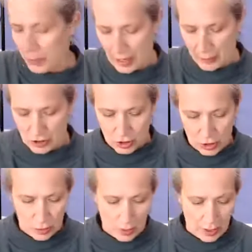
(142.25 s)
but let me show
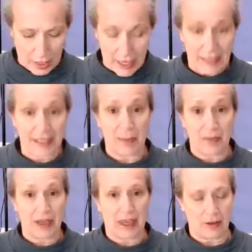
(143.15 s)
you
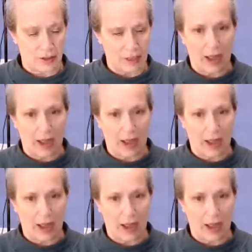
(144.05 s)
something else.